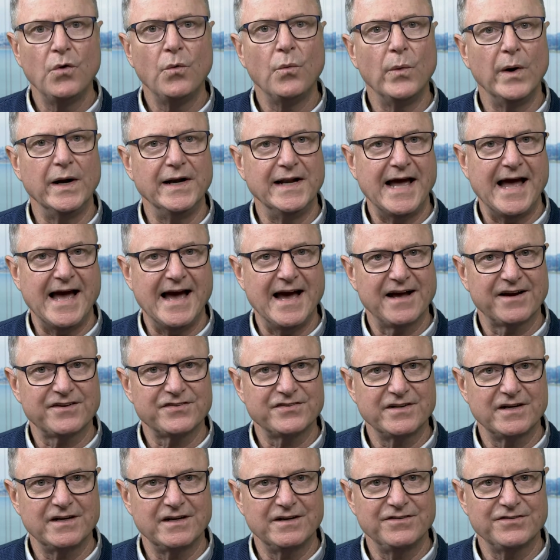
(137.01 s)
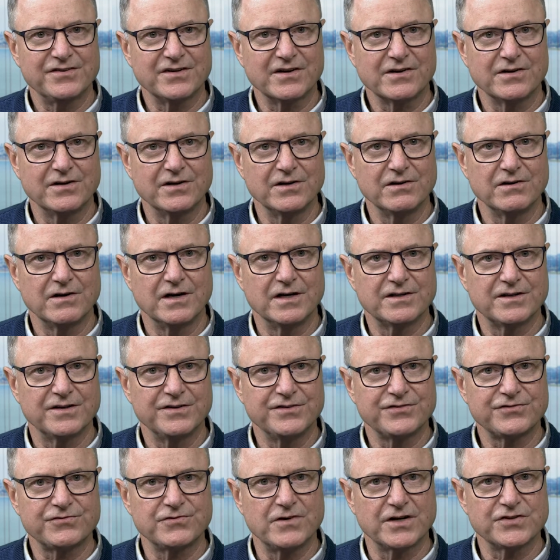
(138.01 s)
When accidents occur on
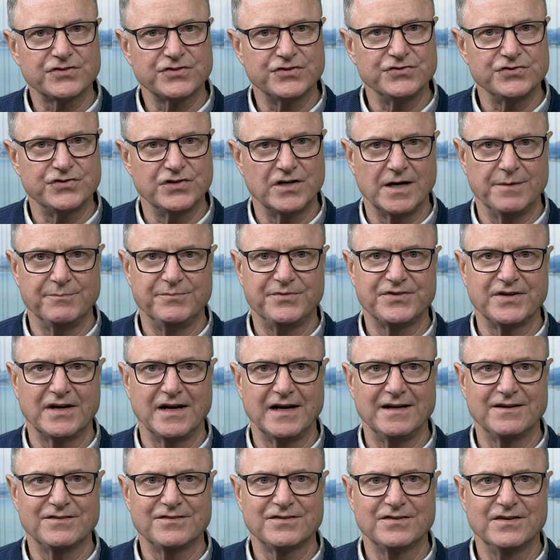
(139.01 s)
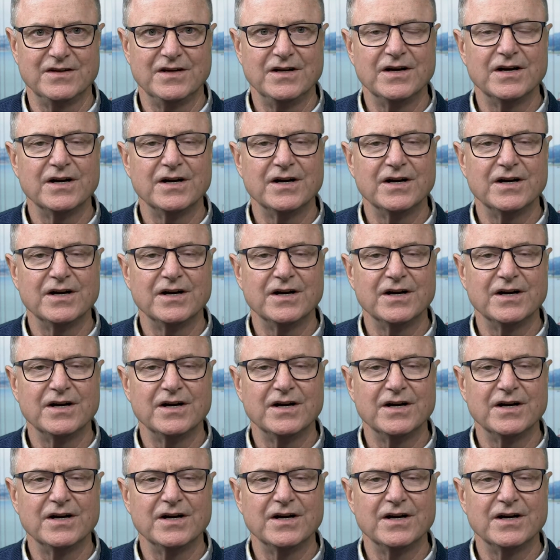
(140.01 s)
construction job sites,